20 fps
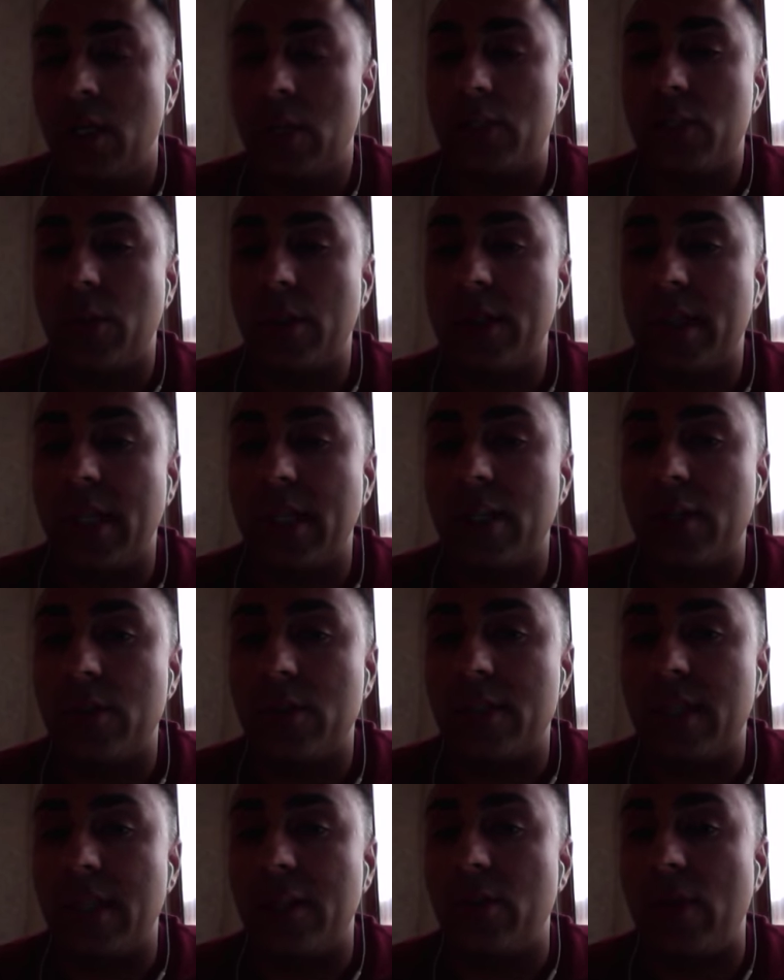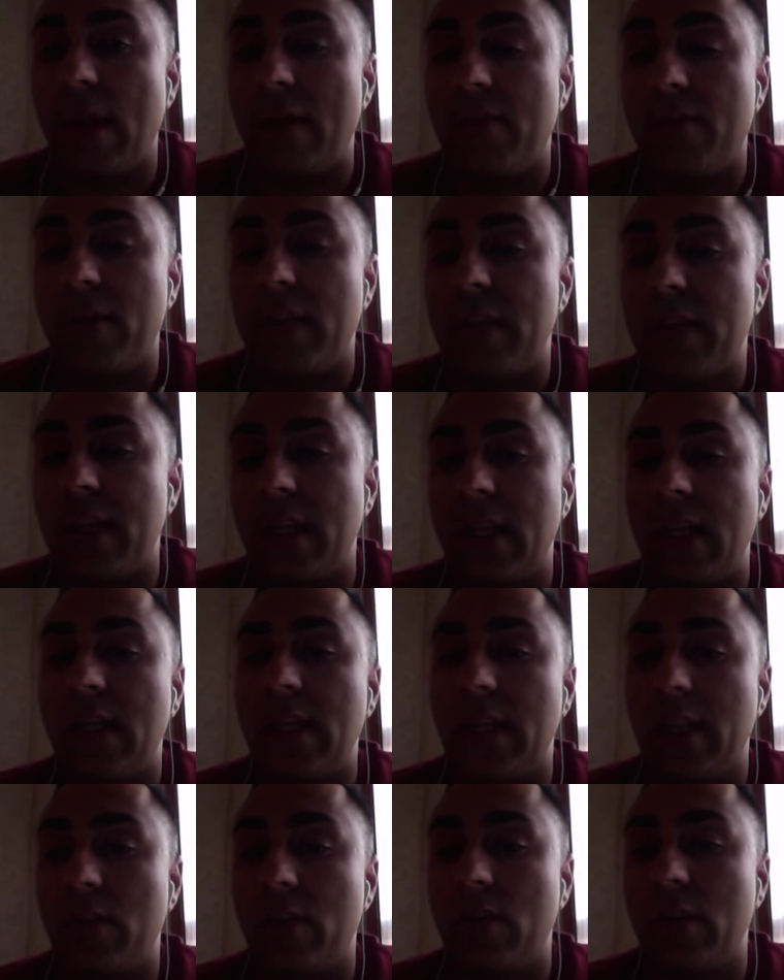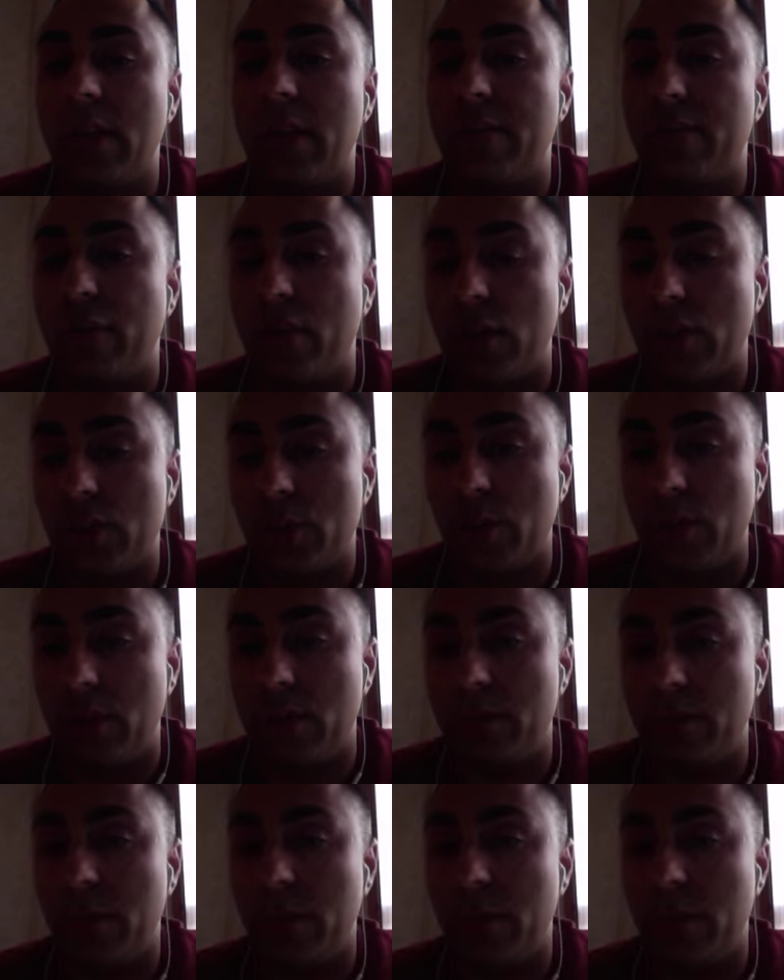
So what they do is they do everything literally virtual.